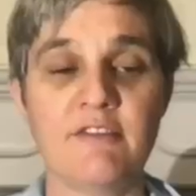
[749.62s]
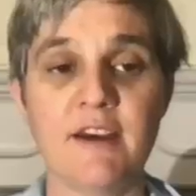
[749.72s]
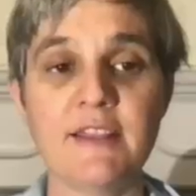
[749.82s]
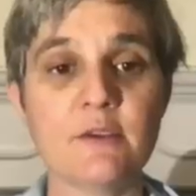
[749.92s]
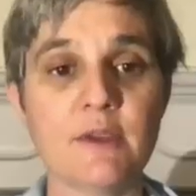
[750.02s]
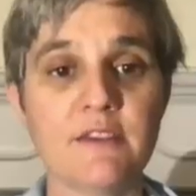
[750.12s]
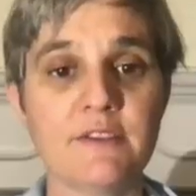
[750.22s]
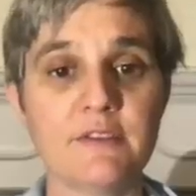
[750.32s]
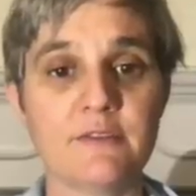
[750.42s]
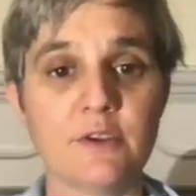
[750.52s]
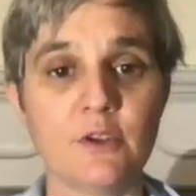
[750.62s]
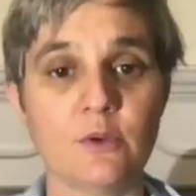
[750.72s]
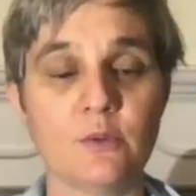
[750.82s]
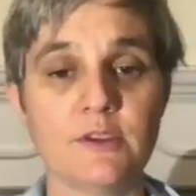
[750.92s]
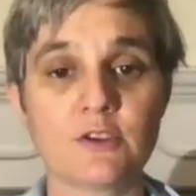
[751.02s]
Find the right fit for
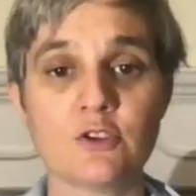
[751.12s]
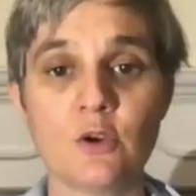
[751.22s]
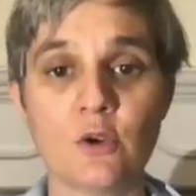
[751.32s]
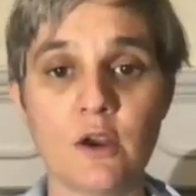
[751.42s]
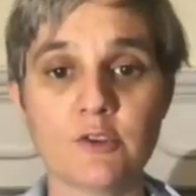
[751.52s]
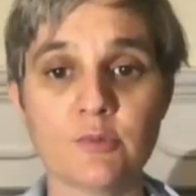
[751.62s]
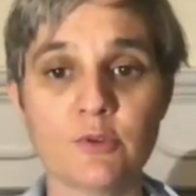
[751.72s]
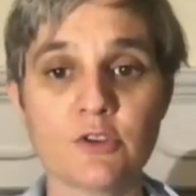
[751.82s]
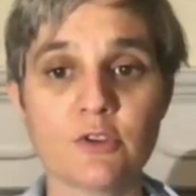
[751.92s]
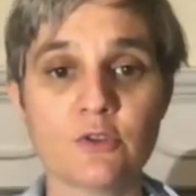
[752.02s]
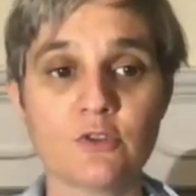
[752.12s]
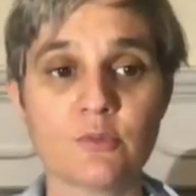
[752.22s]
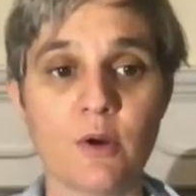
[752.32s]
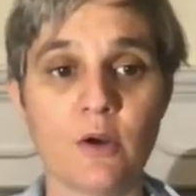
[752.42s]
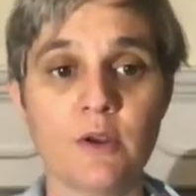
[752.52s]
you. There's no contribution too
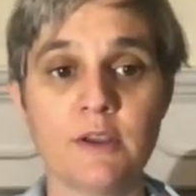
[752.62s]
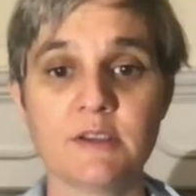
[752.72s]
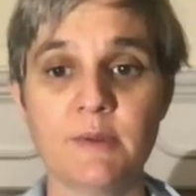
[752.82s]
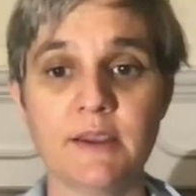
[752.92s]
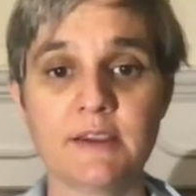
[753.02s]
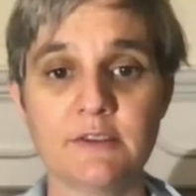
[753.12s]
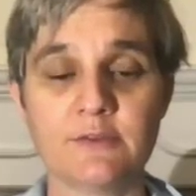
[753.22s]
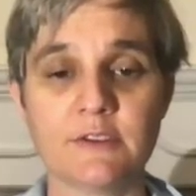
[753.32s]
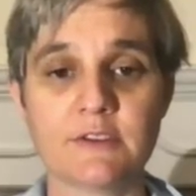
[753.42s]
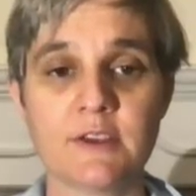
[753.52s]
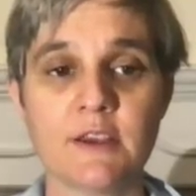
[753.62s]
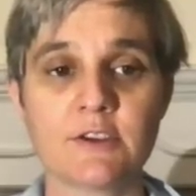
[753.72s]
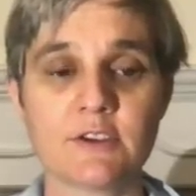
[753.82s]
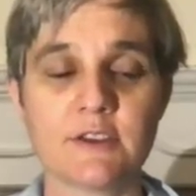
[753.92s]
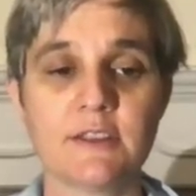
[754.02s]
small to make a difference,
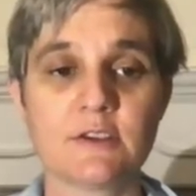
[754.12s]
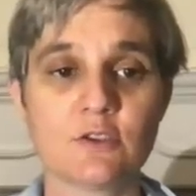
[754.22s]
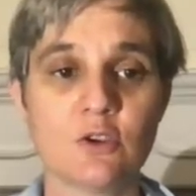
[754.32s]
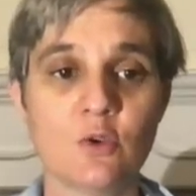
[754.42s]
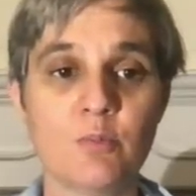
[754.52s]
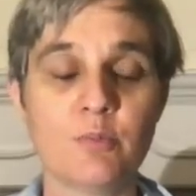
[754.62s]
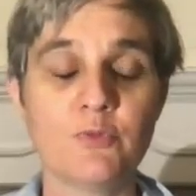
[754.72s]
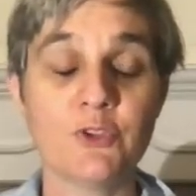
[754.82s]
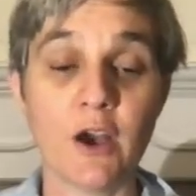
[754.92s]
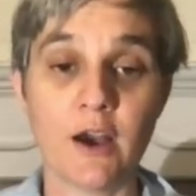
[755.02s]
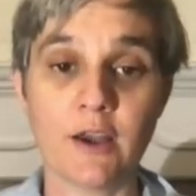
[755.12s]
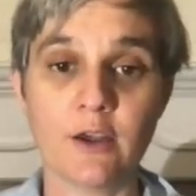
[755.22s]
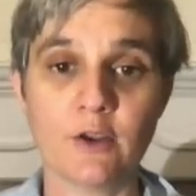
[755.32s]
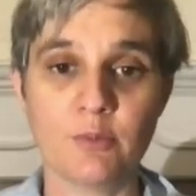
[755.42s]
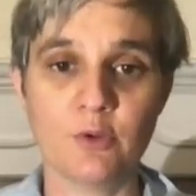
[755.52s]
just like there's no dot
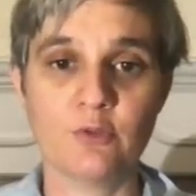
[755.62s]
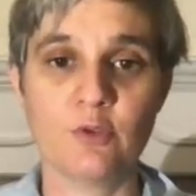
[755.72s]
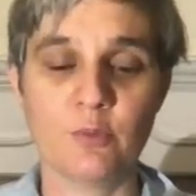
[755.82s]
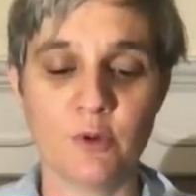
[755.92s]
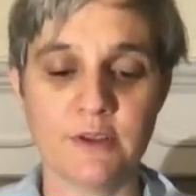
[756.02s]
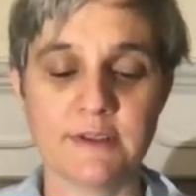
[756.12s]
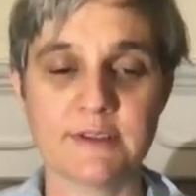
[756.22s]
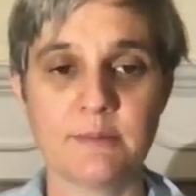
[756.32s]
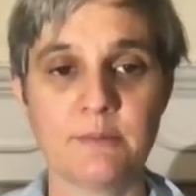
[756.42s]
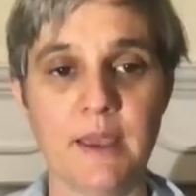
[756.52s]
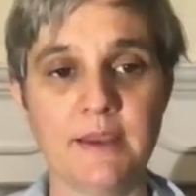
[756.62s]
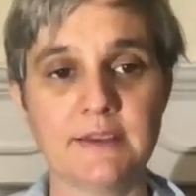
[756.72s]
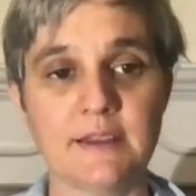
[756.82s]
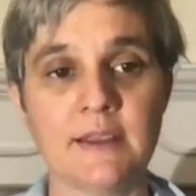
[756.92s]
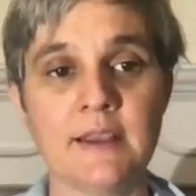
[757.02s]
on a beautiful pointillism
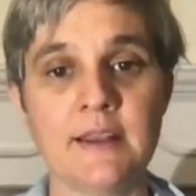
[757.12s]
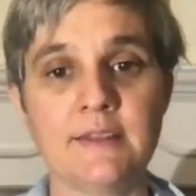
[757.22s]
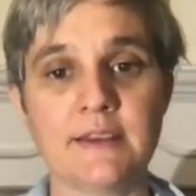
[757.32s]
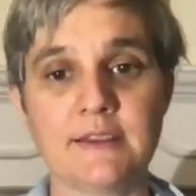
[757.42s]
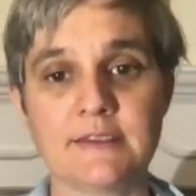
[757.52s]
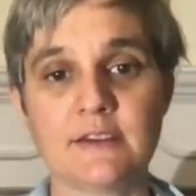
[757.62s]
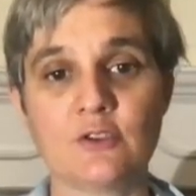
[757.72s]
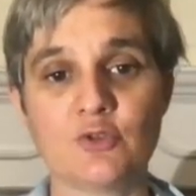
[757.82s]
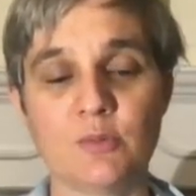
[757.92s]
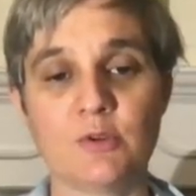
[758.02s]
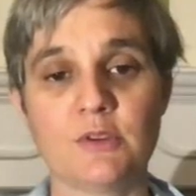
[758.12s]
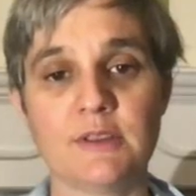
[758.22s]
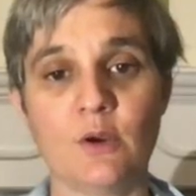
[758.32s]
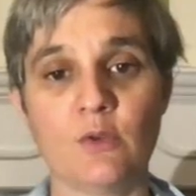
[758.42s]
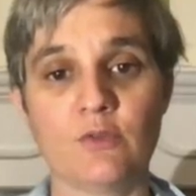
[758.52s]
painting that doesn't contribute to
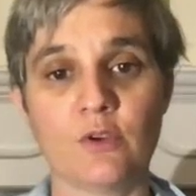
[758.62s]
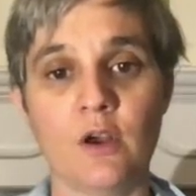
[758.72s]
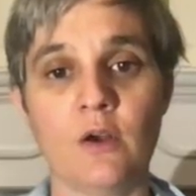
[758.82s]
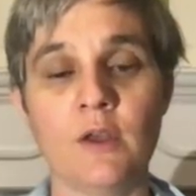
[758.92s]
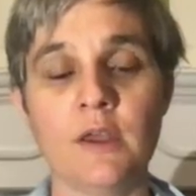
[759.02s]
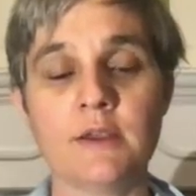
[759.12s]
the overall